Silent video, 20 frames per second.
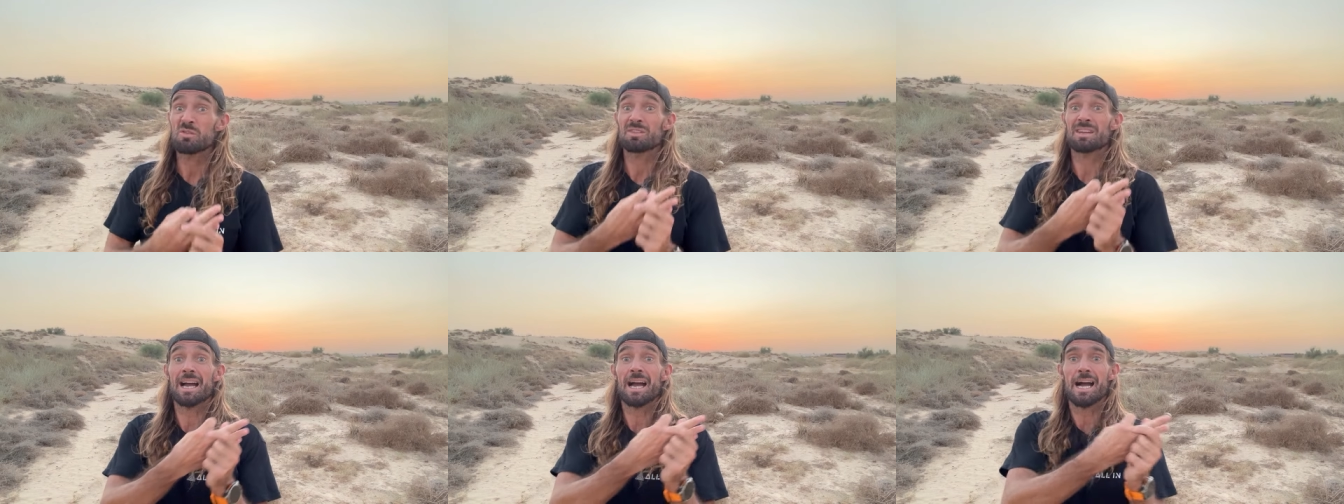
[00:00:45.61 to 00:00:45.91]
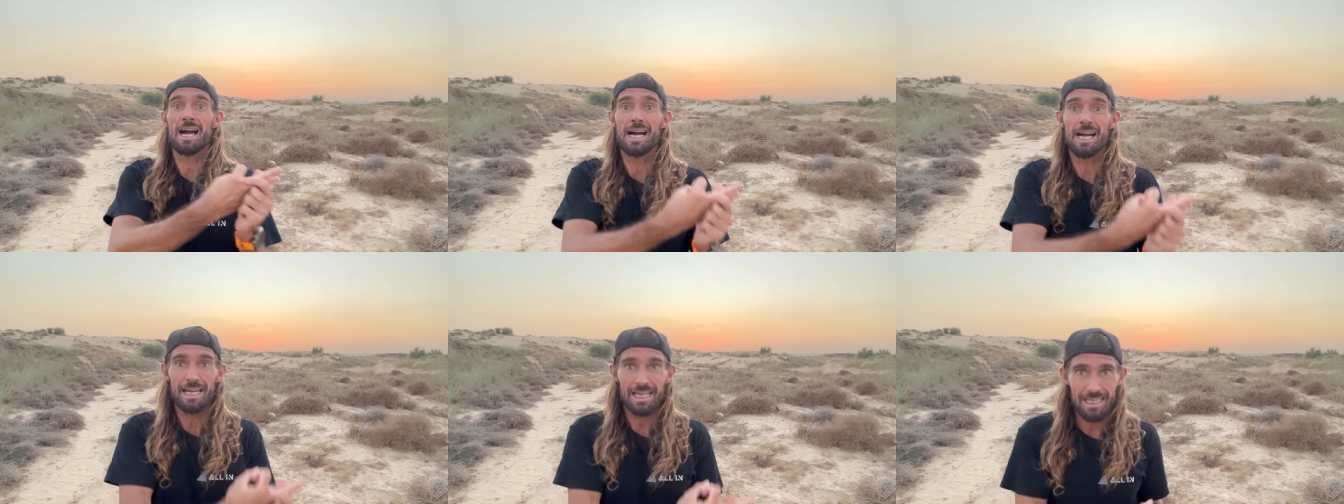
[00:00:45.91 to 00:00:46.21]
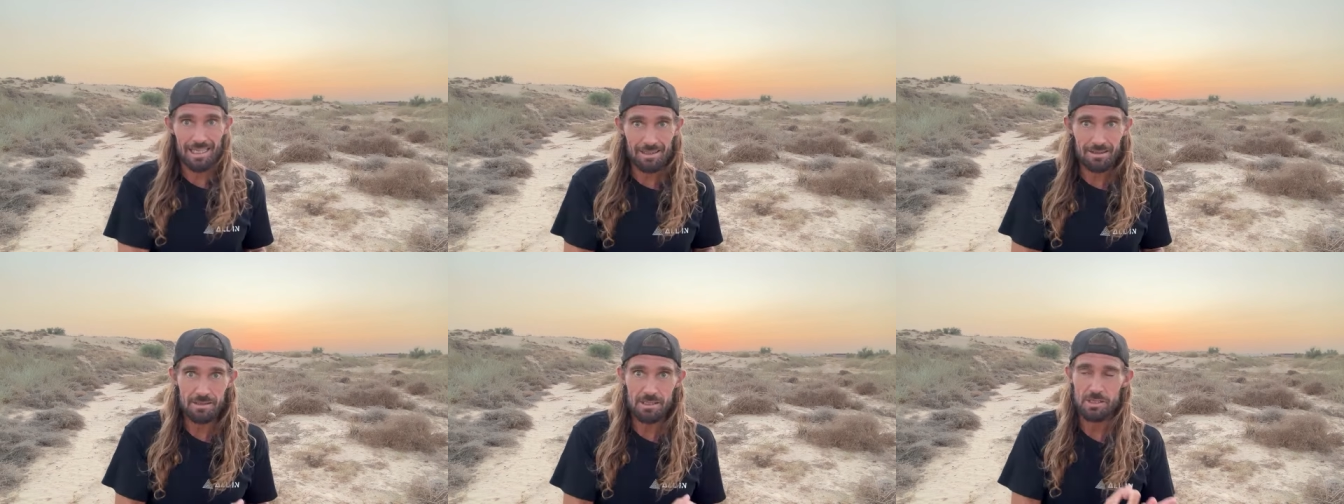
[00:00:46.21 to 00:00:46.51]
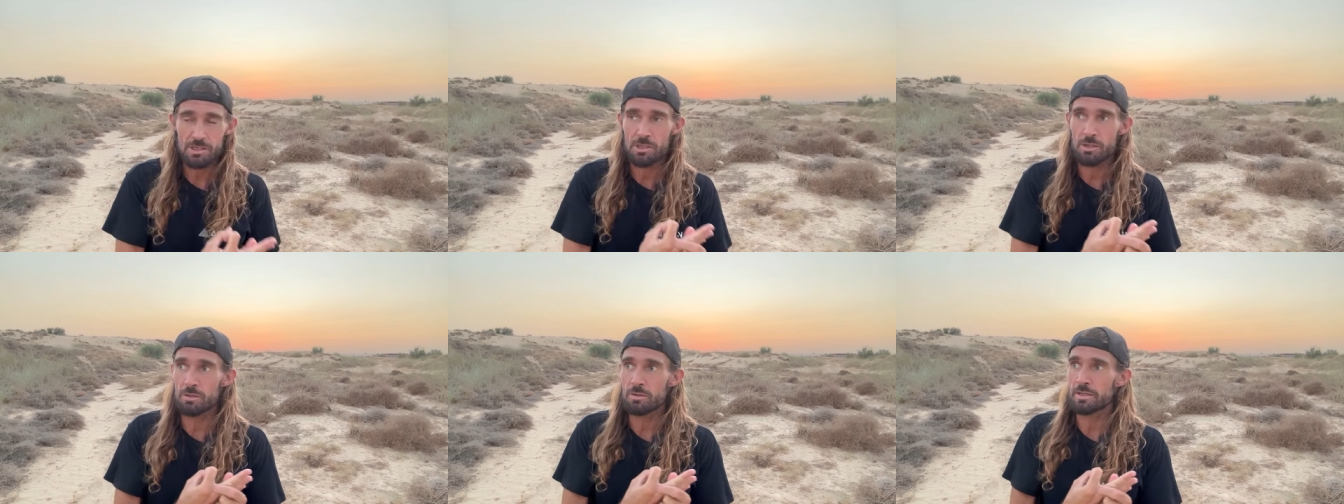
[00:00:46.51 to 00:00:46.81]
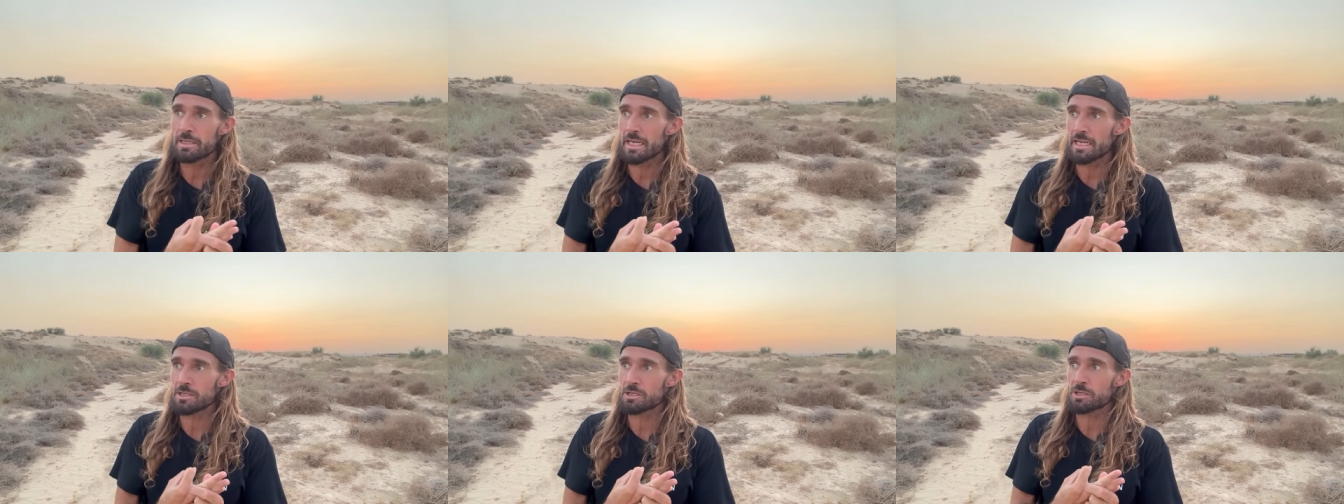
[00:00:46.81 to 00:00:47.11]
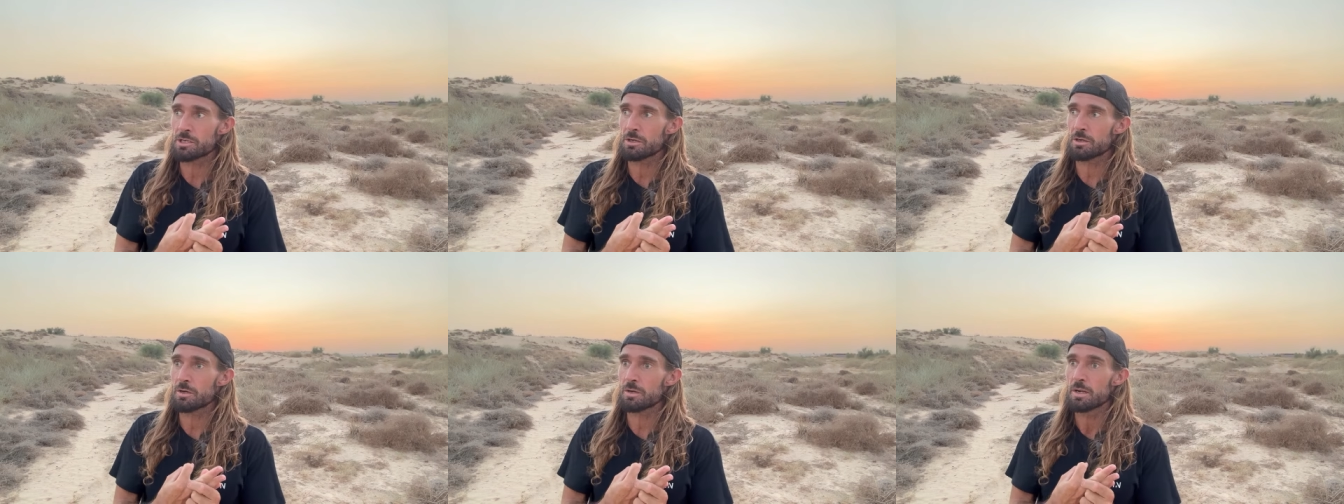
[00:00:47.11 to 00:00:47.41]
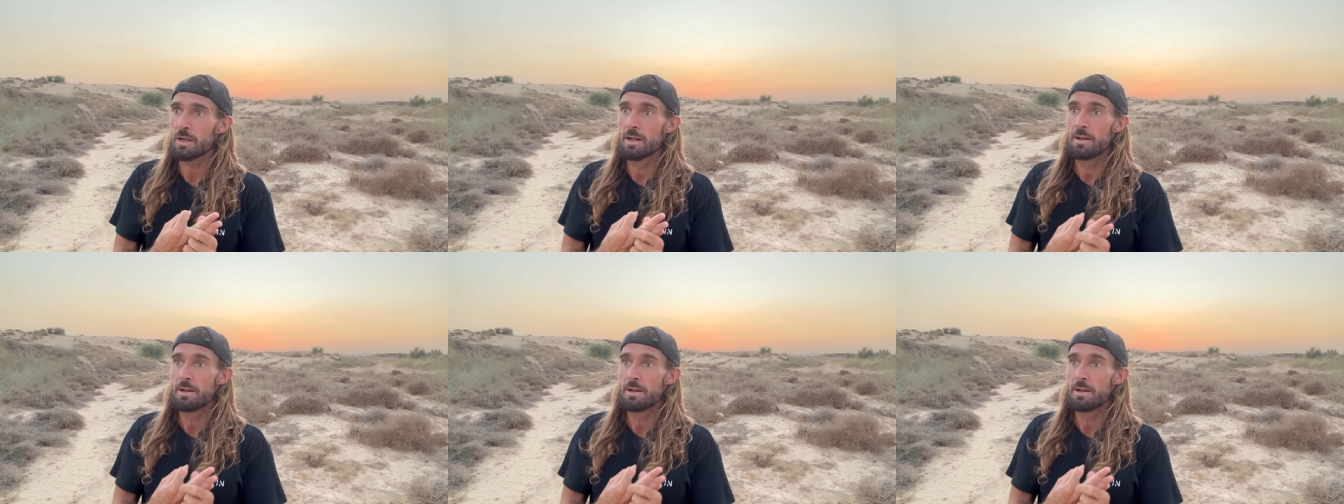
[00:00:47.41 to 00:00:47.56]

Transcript: the high altitude gets you.